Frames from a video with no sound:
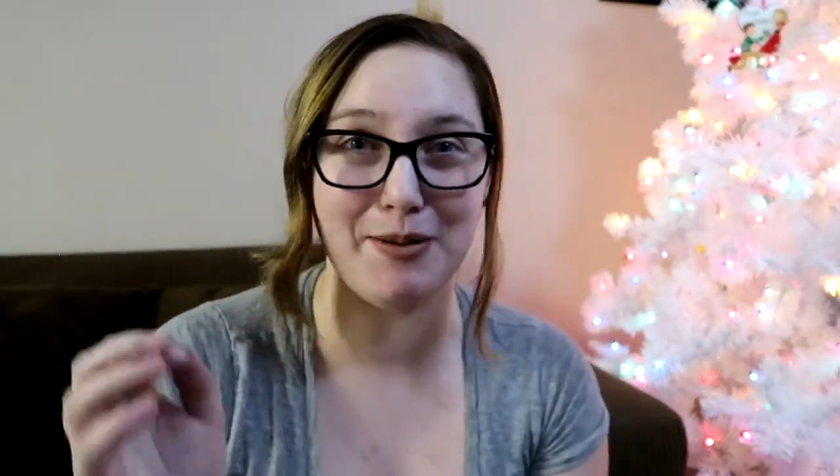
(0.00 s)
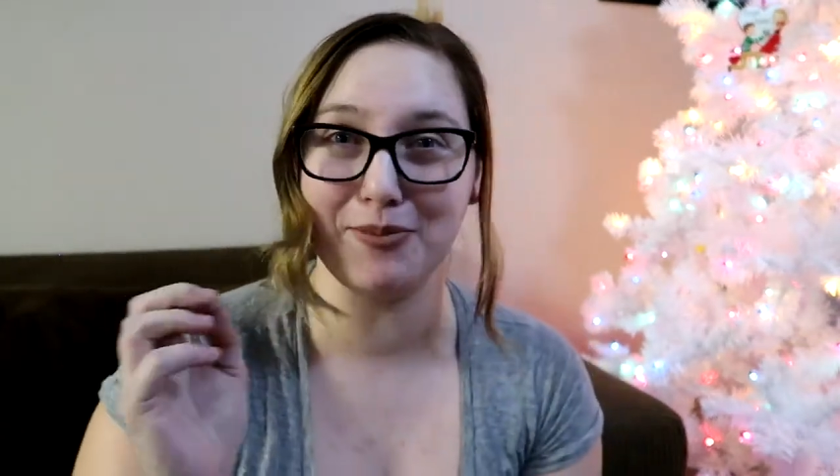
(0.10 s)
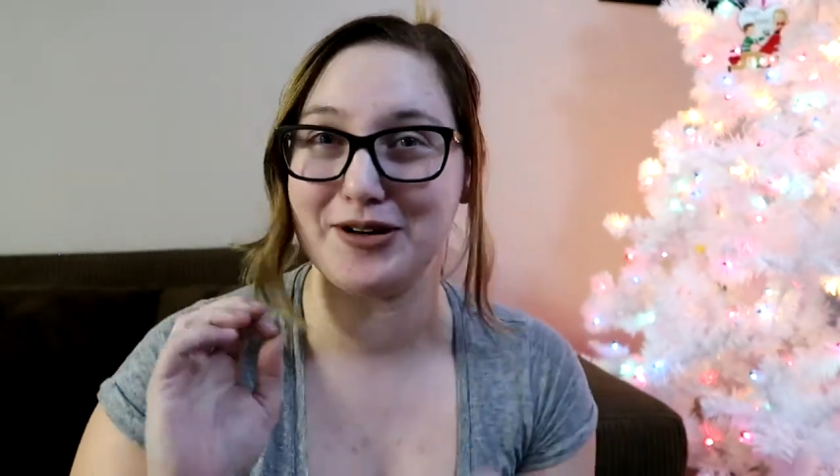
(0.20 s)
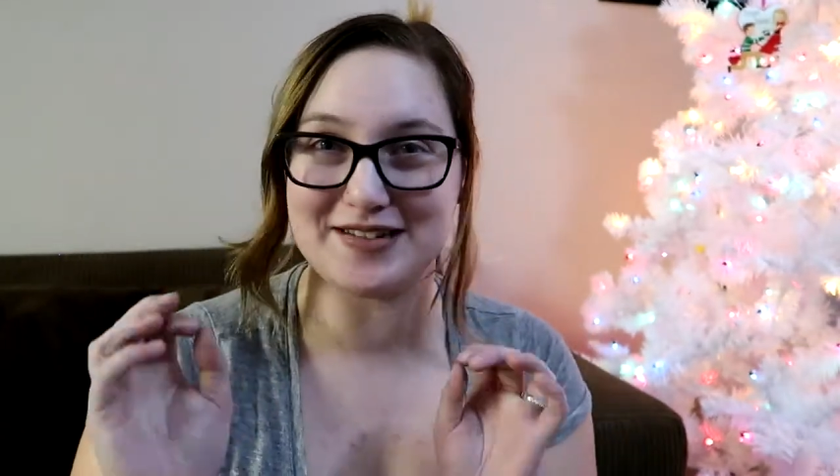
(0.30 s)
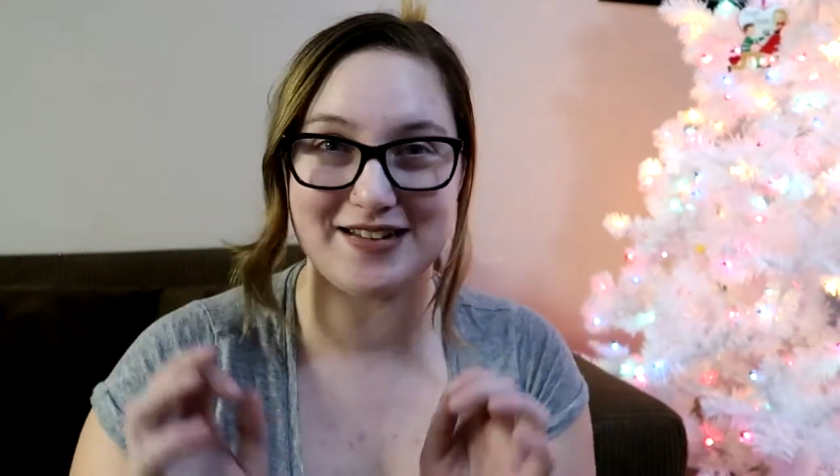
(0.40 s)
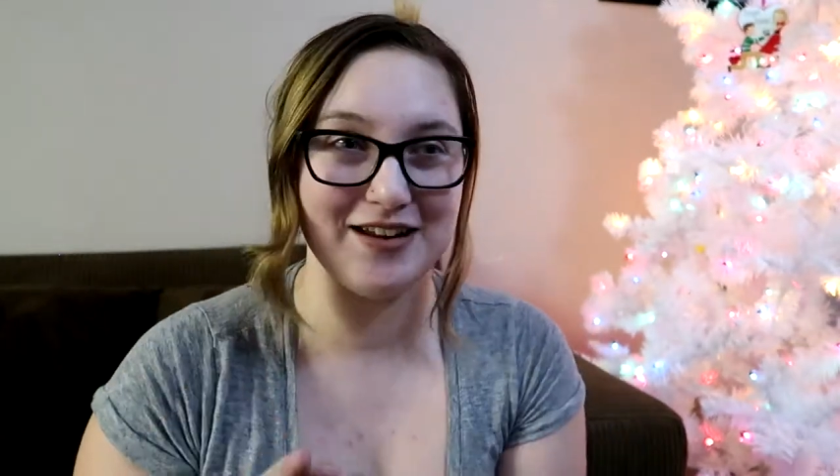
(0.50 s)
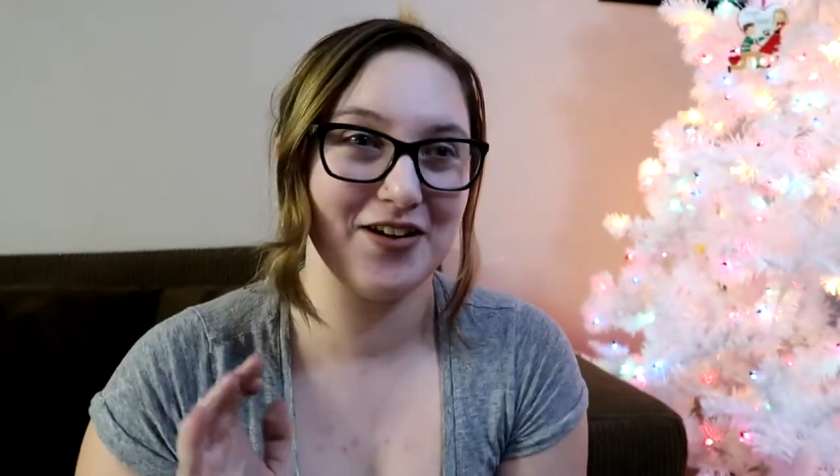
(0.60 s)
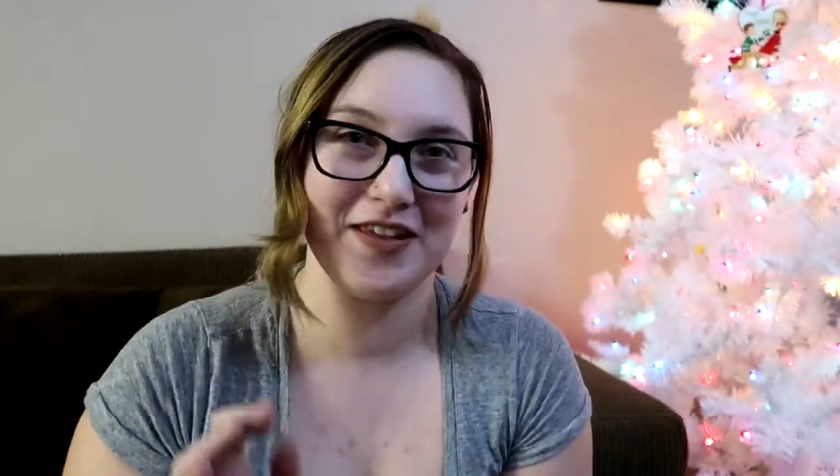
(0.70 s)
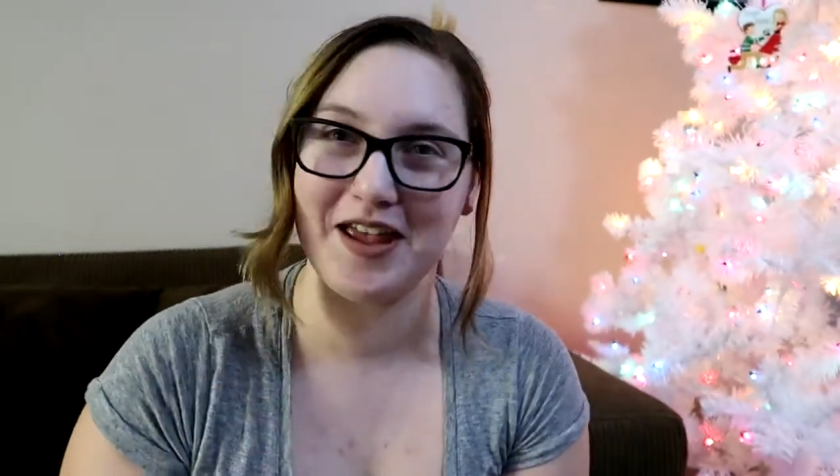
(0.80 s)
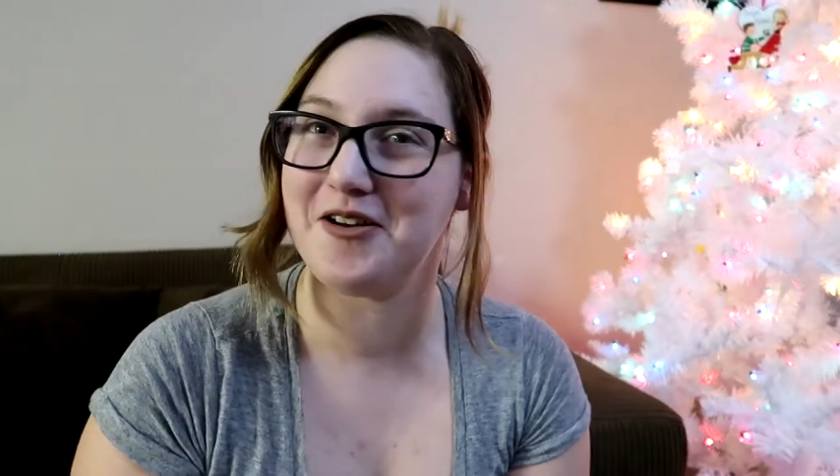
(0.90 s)
remember sitting
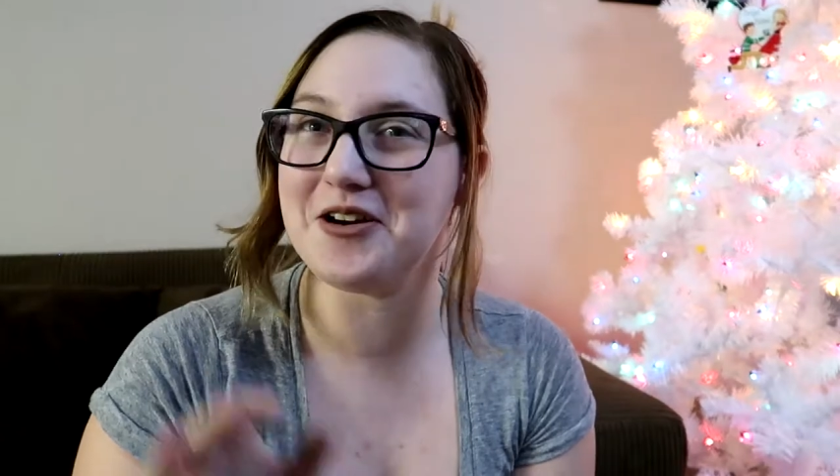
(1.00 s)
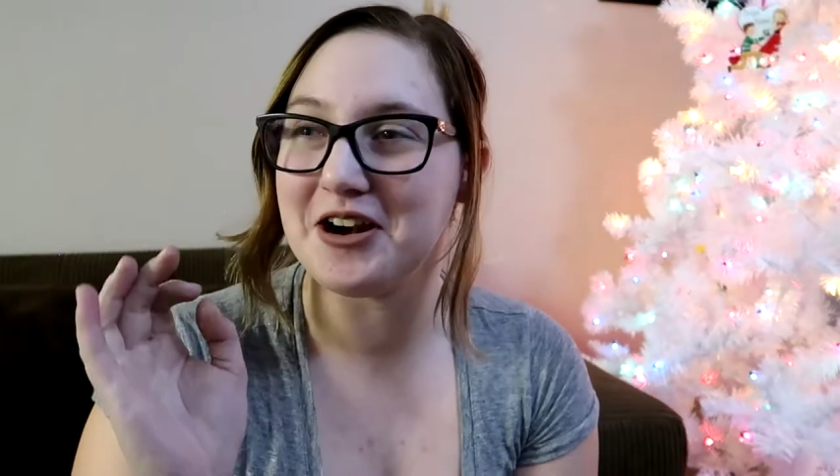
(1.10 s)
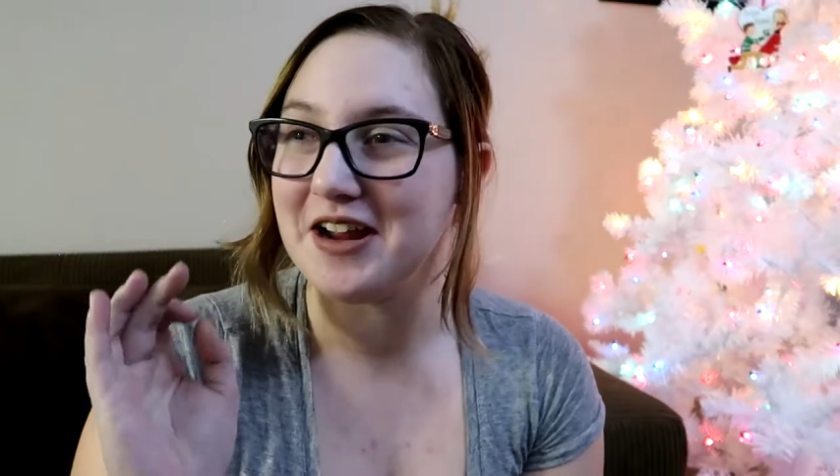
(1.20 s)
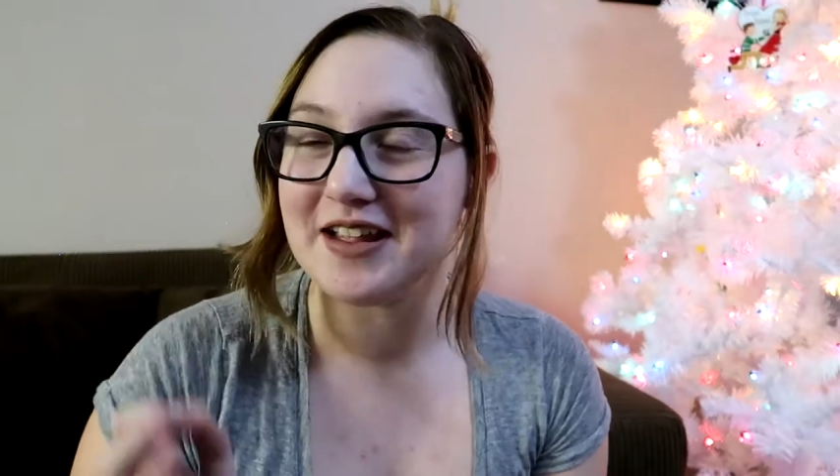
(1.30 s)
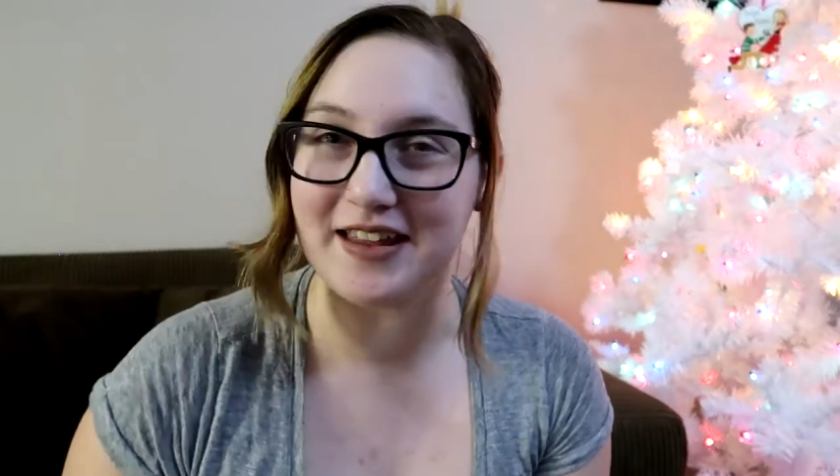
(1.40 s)
on the counter